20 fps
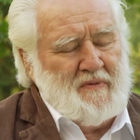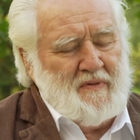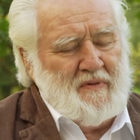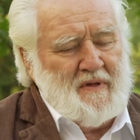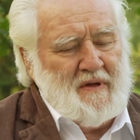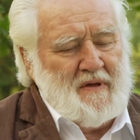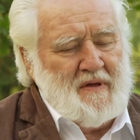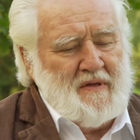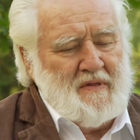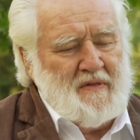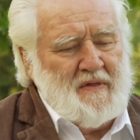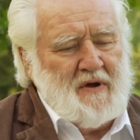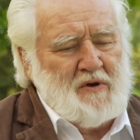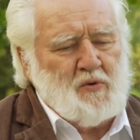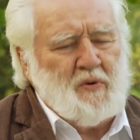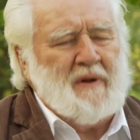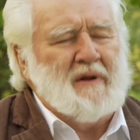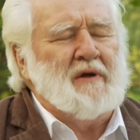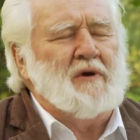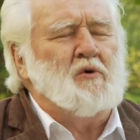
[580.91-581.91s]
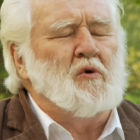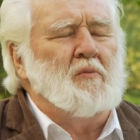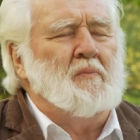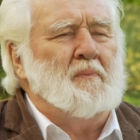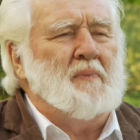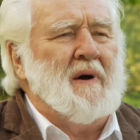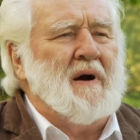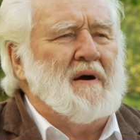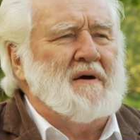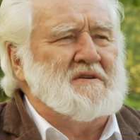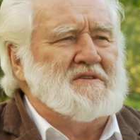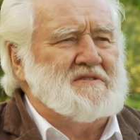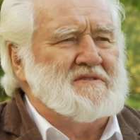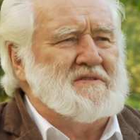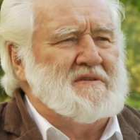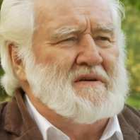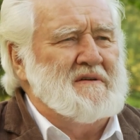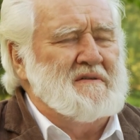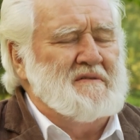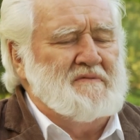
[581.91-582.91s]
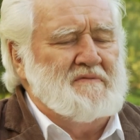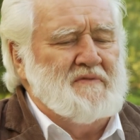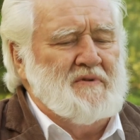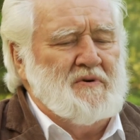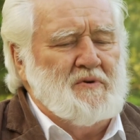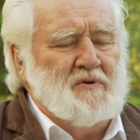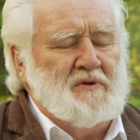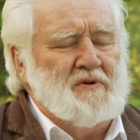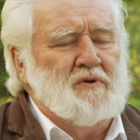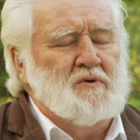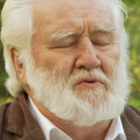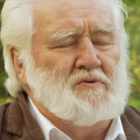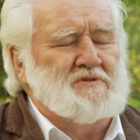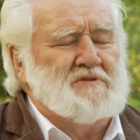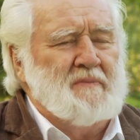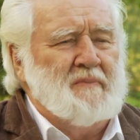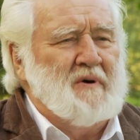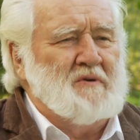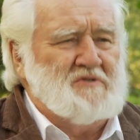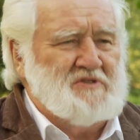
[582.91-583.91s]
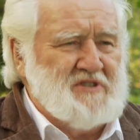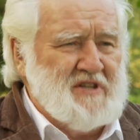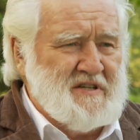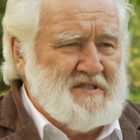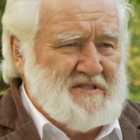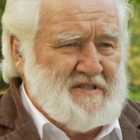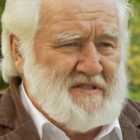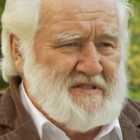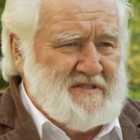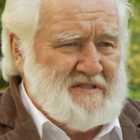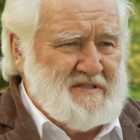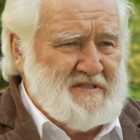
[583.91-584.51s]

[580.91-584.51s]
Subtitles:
the critical parts of the good news about Jesus.